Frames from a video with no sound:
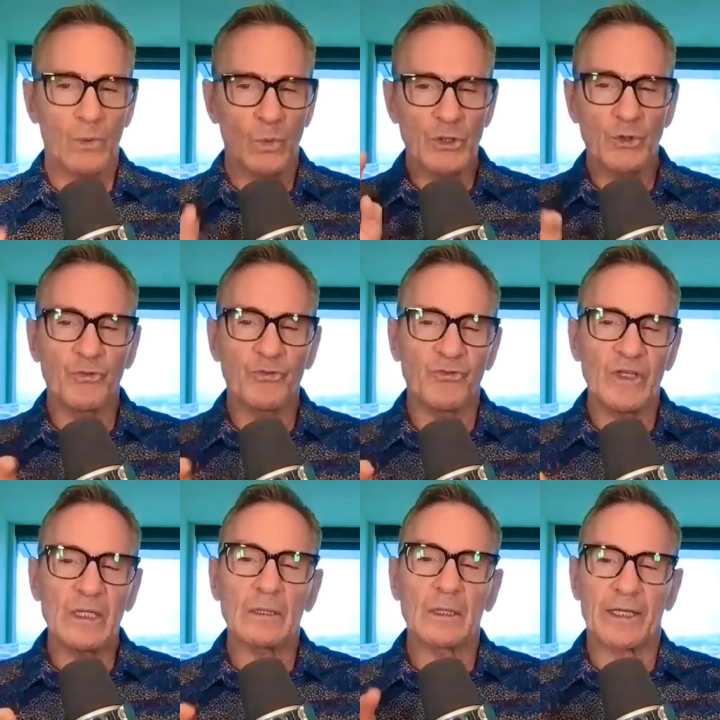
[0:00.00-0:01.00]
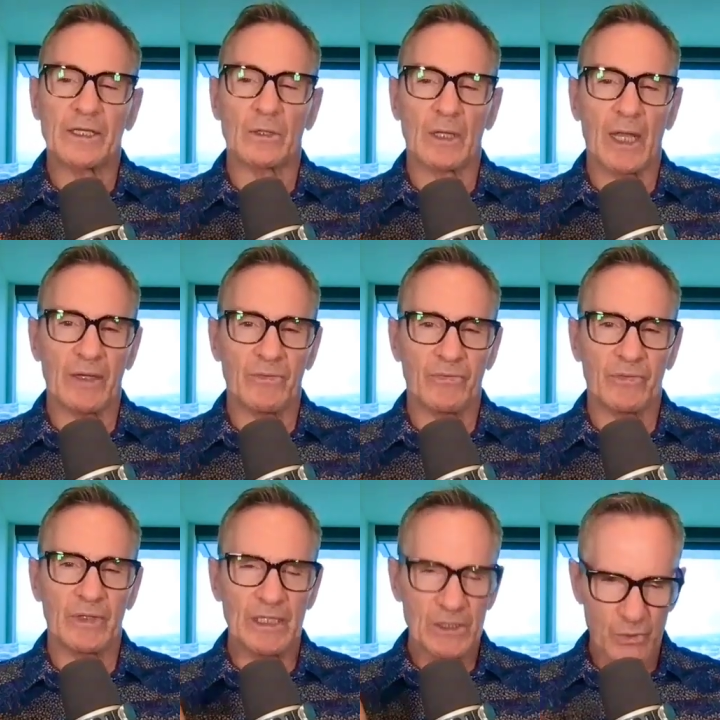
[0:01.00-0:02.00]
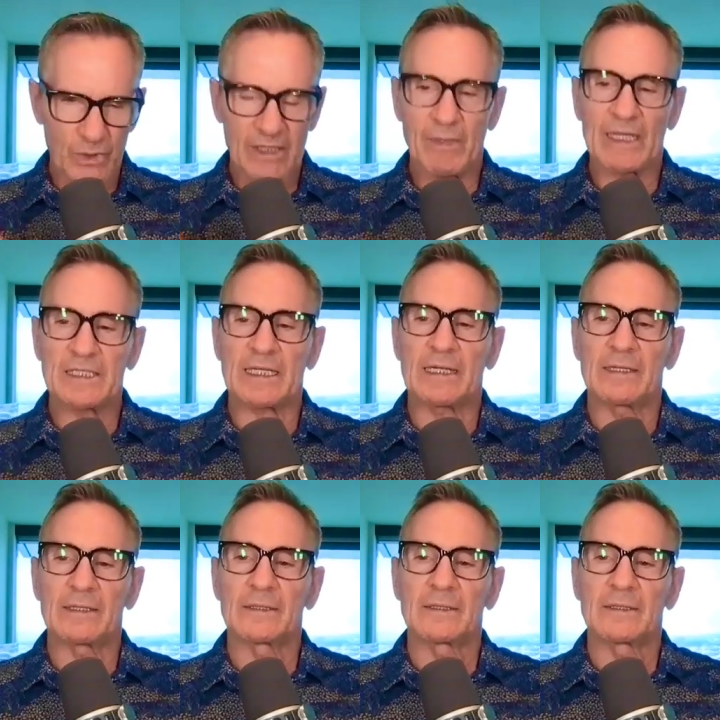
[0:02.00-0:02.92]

When you feel like your life is really messy,